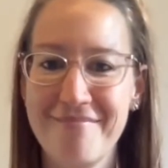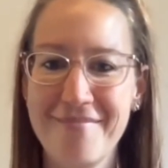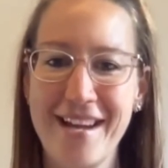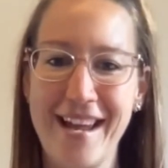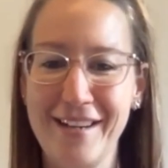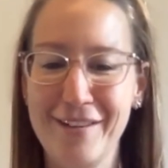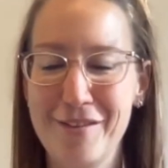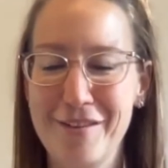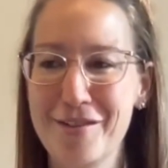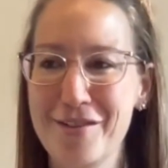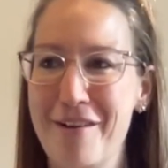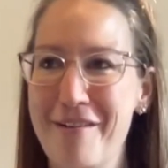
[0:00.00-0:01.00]
we're getting into
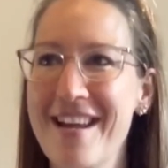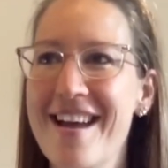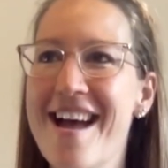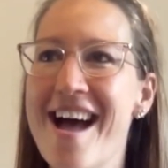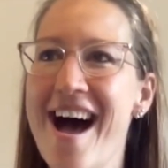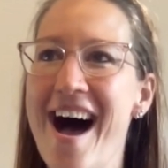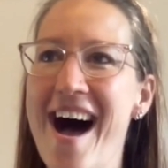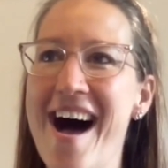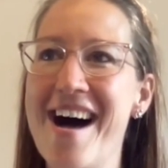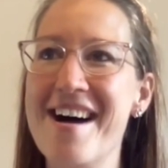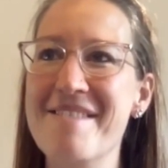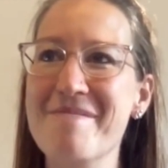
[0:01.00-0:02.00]
the story.
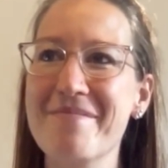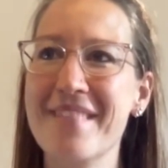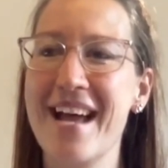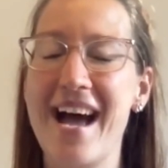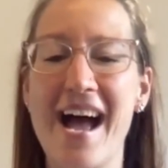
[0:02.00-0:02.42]
Um,